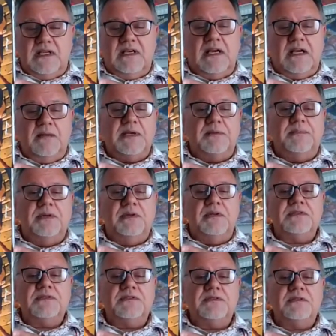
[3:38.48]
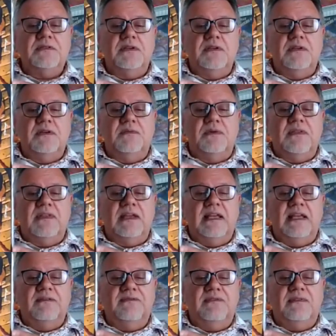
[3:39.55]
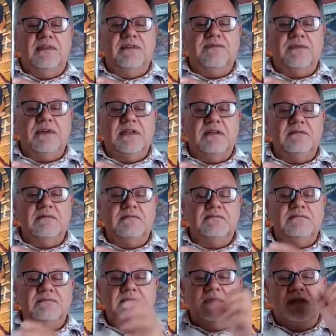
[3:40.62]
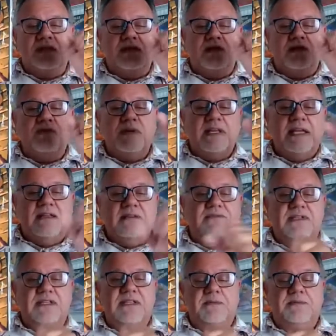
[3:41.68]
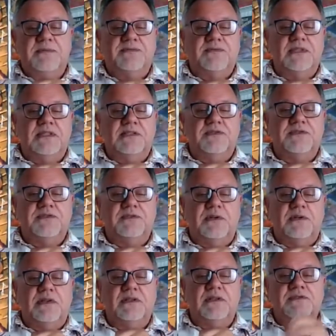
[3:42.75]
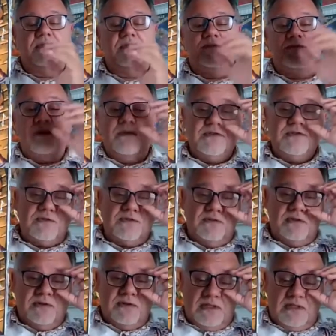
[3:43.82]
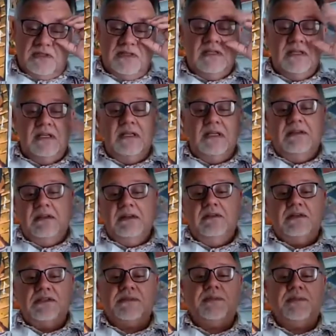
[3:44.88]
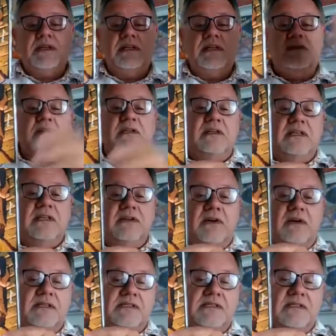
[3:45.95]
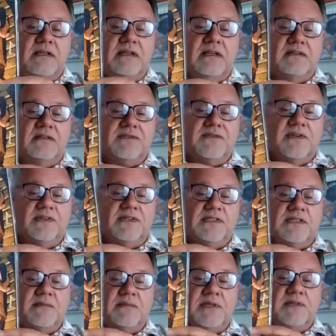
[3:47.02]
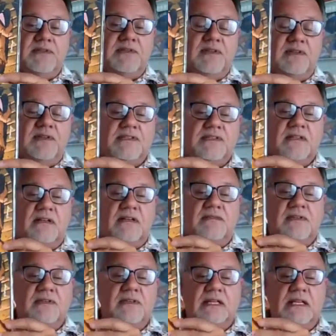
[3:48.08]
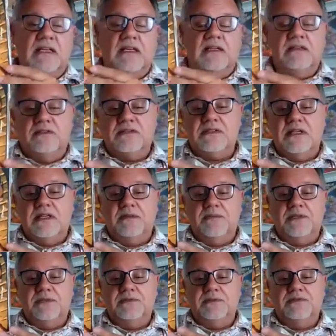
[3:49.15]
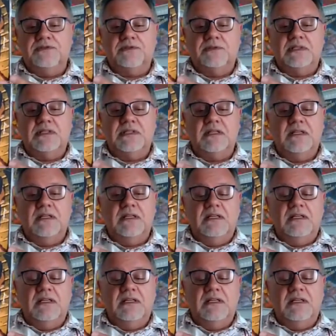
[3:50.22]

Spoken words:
comic books where they have different creative teams for each story. So the first story, it looks pretty good. The art style is very similar to this cover, and it looks like I'm going to enjoy it.